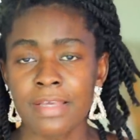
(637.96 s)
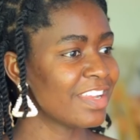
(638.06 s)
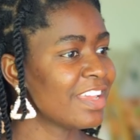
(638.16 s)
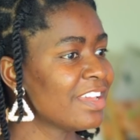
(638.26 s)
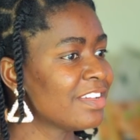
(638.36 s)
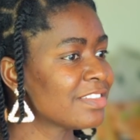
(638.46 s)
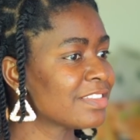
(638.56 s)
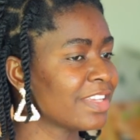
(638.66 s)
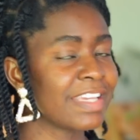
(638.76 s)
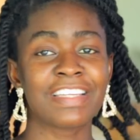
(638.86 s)
That
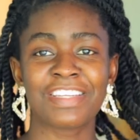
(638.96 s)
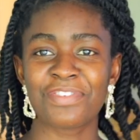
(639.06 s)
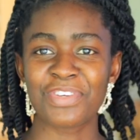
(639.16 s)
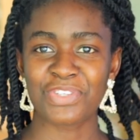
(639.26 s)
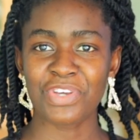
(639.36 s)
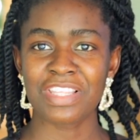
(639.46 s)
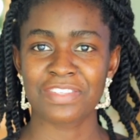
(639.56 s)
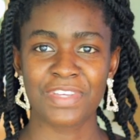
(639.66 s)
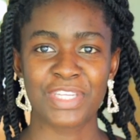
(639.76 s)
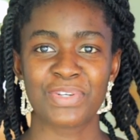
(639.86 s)
is it. If you enjoyed
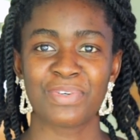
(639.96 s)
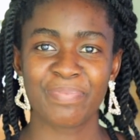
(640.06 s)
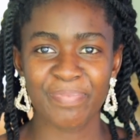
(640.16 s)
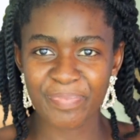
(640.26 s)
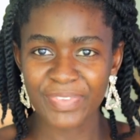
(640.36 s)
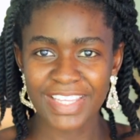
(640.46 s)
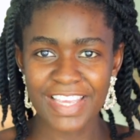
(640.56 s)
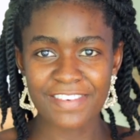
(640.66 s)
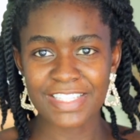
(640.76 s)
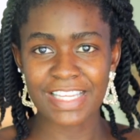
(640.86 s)
this video,
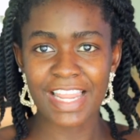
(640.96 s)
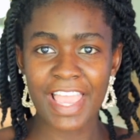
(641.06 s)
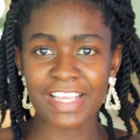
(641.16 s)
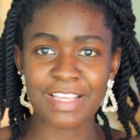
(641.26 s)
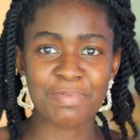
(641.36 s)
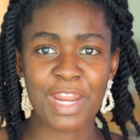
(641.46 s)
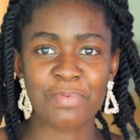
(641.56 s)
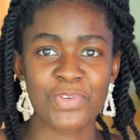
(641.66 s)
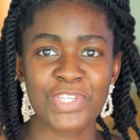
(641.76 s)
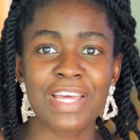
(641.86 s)
give us a like,
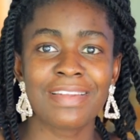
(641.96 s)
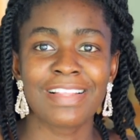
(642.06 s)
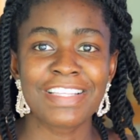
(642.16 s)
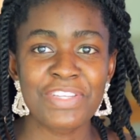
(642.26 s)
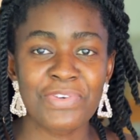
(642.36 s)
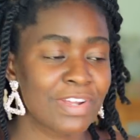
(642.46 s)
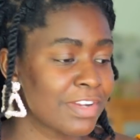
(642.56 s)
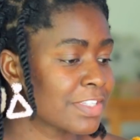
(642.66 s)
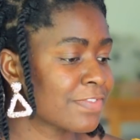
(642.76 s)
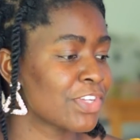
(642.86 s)
subscribe to our channel, and see you in our
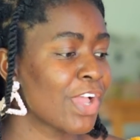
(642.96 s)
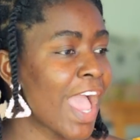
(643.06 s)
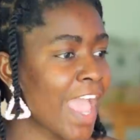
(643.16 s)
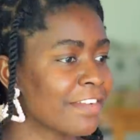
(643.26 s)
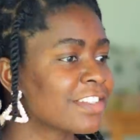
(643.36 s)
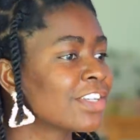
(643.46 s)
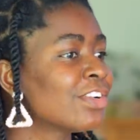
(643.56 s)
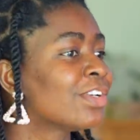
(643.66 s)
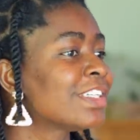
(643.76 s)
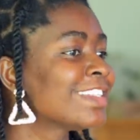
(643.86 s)
next video. I have to
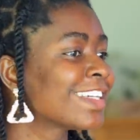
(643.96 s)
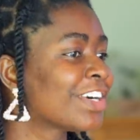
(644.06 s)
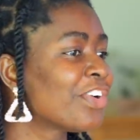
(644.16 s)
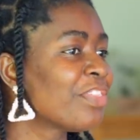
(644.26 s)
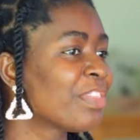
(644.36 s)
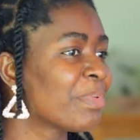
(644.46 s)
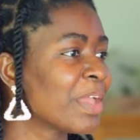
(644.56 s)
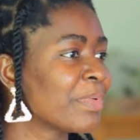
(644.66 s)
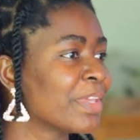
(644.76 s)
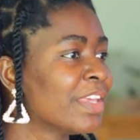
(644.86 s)
go check on the
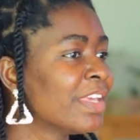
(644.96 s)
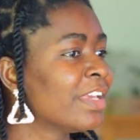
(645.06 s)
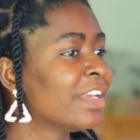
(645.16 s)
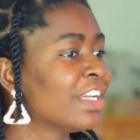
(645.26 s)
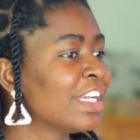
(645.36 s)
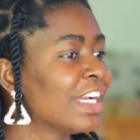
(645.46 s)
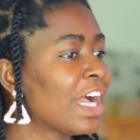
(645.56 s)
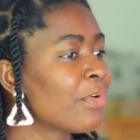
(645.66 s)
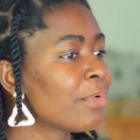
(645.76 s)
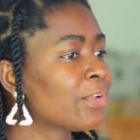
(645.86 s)
baby.
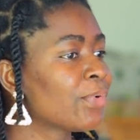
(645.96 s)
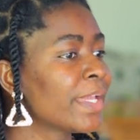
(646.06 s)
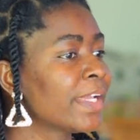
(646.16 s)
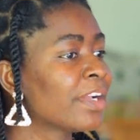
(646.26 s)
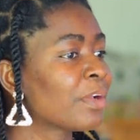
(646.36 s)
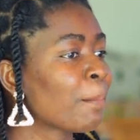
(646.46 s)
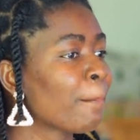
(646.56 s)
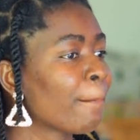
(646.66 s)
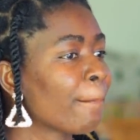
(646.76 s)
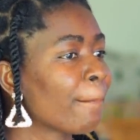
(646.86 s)
How are we
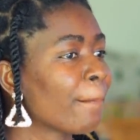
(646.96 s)
doing?